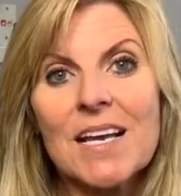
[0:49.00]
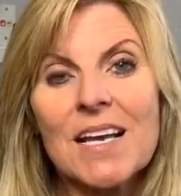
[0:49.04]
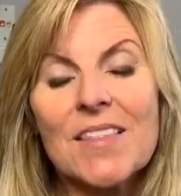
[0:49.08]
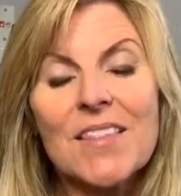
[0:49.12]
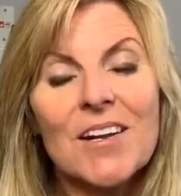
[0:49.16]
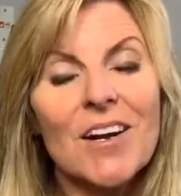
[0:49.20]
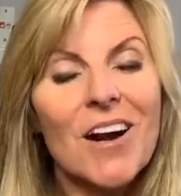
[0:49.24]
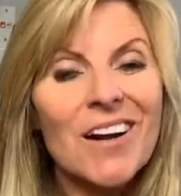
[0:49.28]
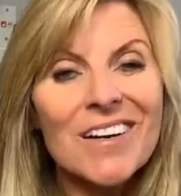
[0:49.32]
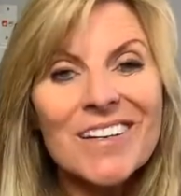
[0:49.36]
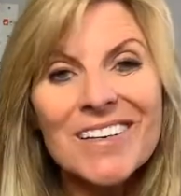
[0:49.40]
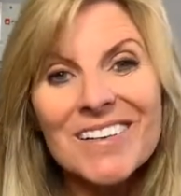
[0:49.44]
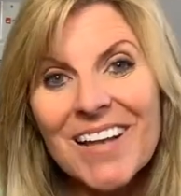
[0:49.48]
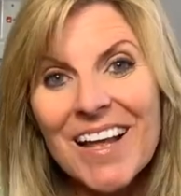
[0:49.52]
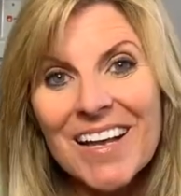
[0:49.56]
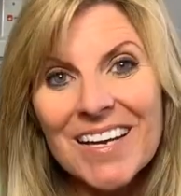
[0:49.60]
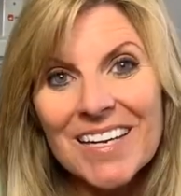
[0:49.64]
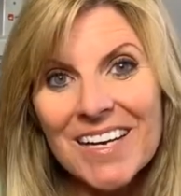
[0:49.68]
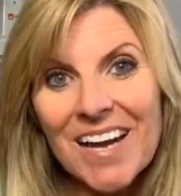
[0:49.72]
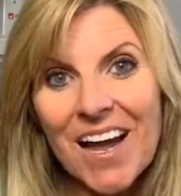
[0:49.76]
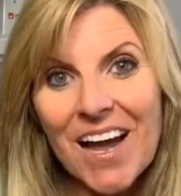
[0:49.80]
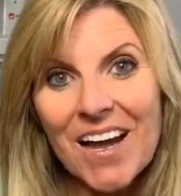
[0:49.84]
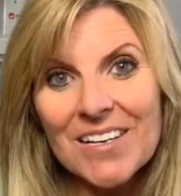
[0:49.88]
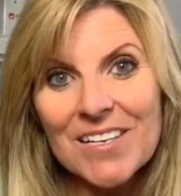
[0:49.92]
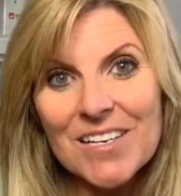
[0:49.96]
there aren't a lot
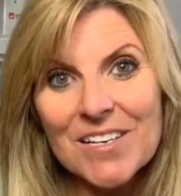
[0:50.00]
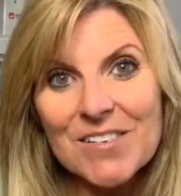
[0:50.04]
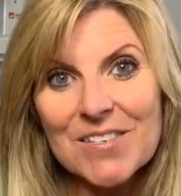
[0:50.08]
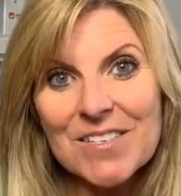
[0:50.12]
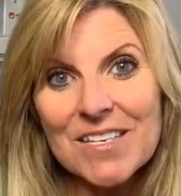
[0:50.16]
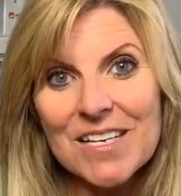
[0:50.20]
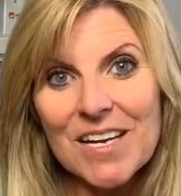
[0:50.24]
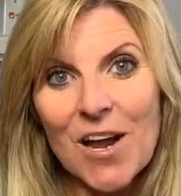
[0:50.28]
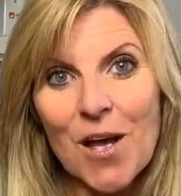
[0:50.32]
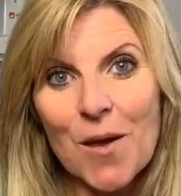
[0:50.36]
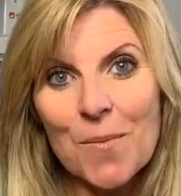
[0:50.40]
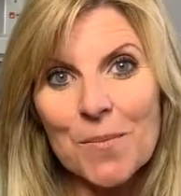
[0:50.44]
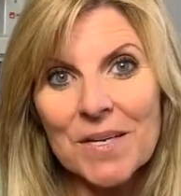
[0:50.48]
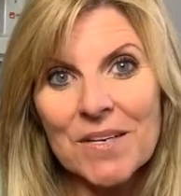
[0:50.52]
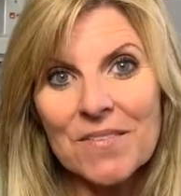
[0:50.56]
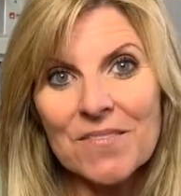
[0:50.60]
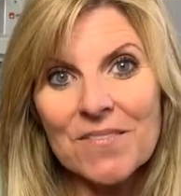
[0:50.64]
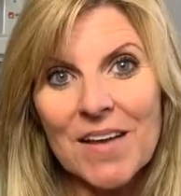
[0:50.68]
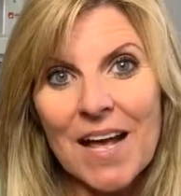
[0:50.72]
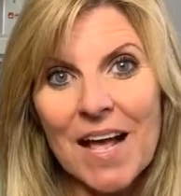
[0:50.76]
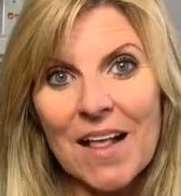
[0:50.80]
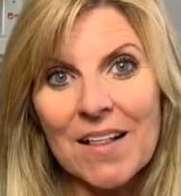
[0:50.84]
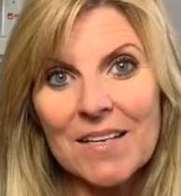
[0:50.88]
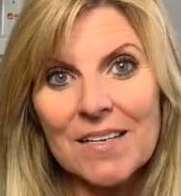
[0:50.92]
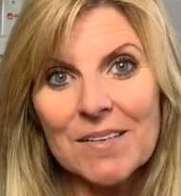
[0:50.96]
of condos in Almaden
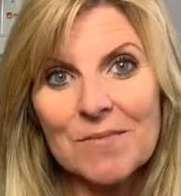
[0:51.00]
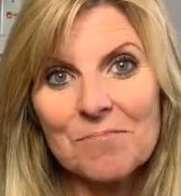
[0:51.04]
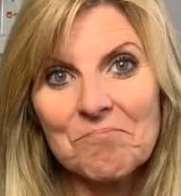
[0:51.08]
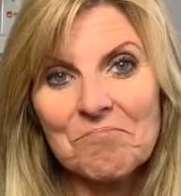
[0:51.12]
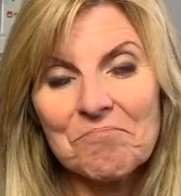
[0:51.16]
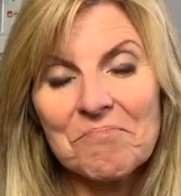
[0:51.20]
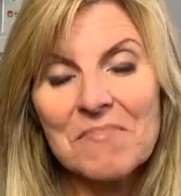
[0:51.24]
Valley.